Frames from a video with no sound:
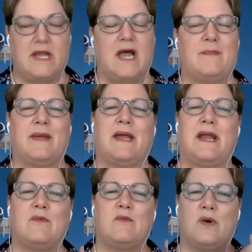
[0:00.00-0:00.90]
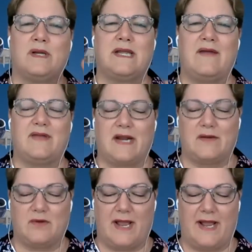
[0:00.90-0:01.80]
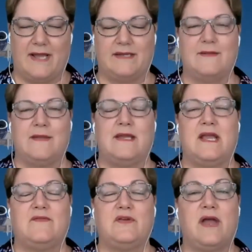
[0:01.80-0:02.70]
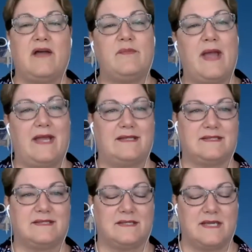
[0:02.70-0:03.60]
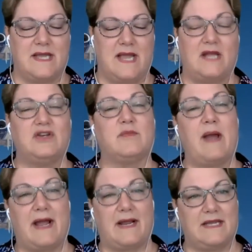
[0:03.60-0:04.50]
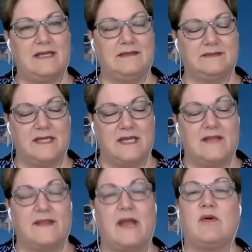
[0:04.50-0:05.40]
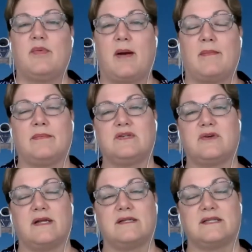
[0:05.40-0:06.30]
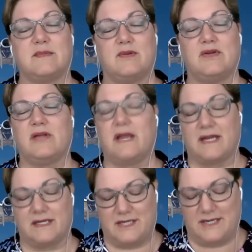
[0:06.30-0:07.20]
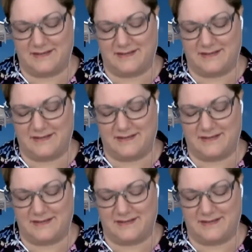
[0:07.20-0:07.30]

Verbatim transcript: Um, and I, one caveat I will add: if you have pets and you're packing, they will probably try to sleep in your luggage.